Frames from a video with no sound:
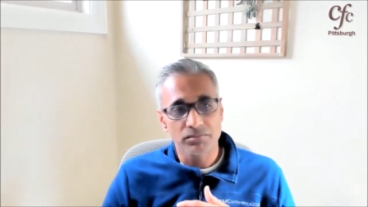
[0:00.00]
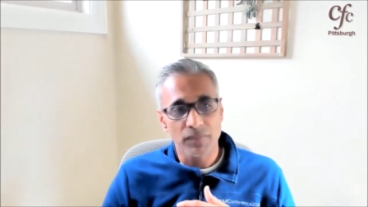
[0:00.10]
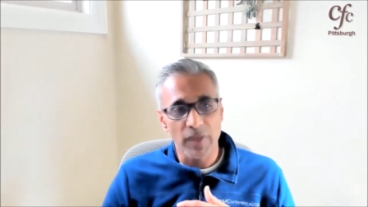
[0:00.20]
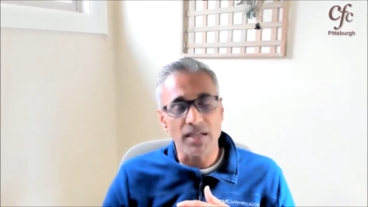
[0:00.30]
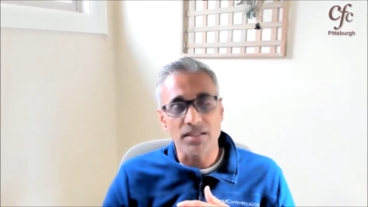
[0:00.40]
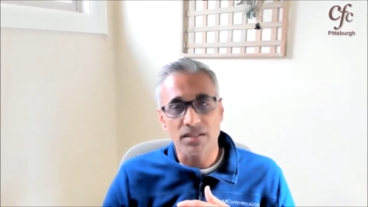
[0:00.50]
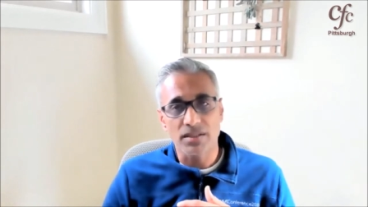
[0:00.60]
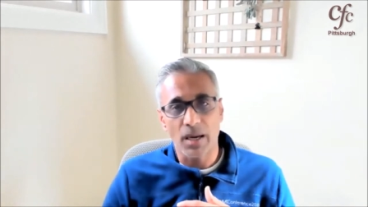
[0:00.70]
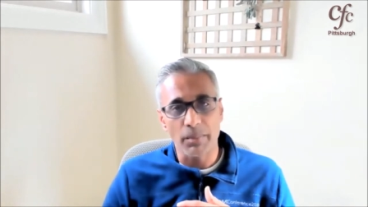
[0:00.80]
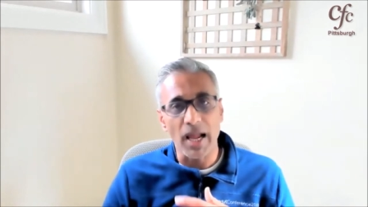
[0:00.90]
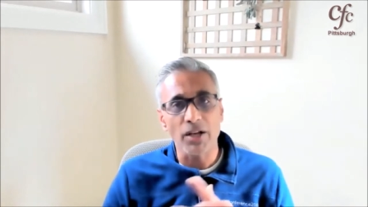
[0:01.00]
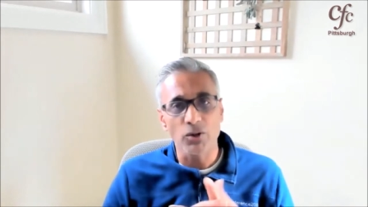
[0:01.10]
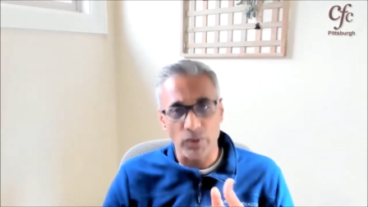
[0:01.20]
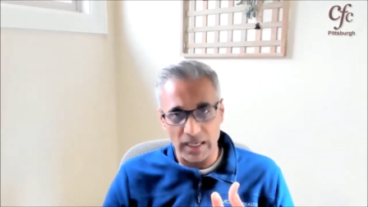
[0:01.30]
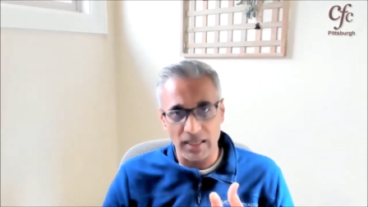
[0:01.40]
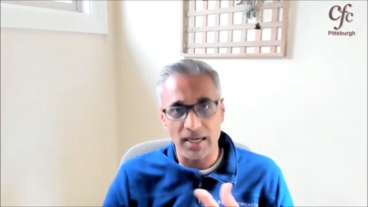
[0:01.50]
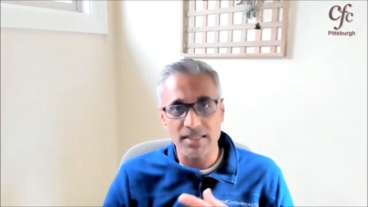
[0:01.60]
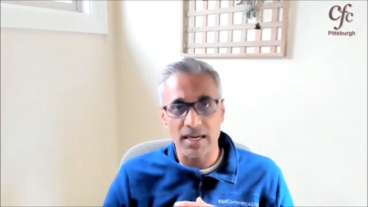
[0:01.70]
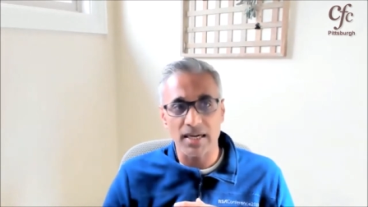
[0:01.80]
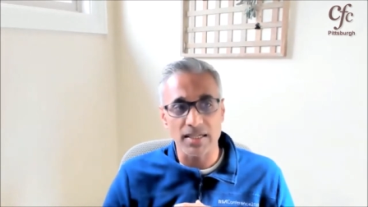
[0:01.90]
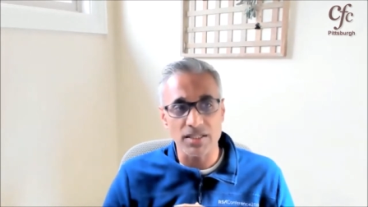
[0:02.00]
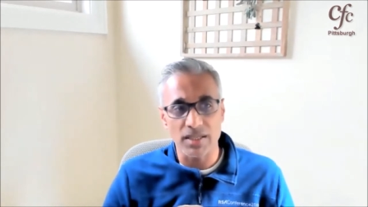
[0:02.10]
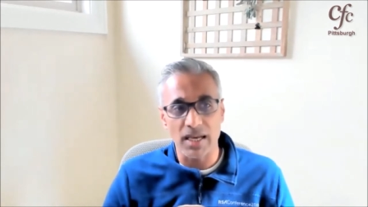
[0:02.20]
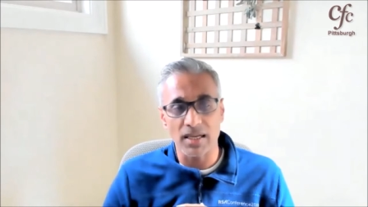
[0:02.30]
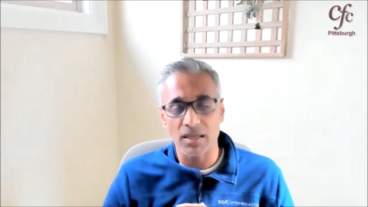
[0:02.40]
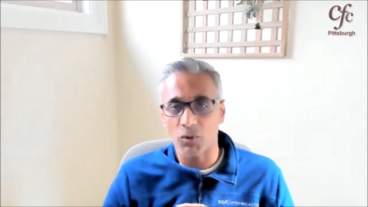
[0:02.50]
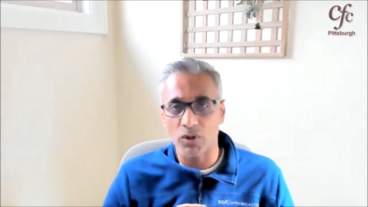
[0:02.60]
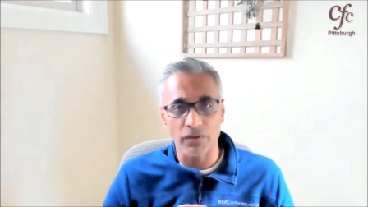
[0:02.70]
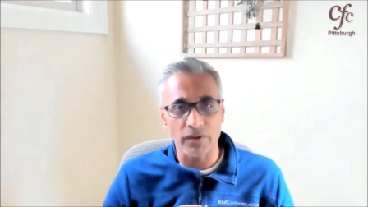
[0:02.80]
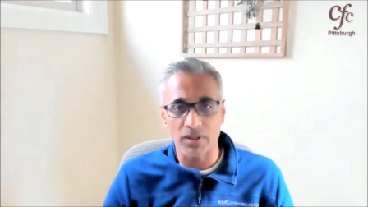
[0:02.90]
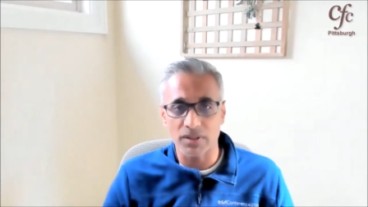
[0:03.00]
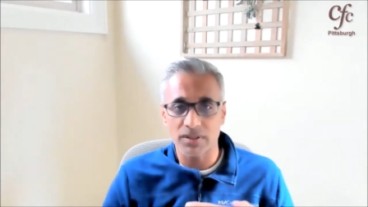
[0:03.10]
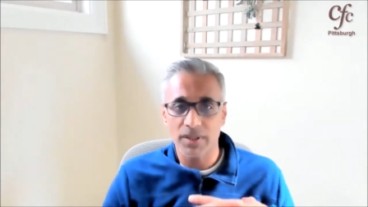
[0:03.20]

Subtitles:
yes, I'm glad you recognize that it is getting more difficult.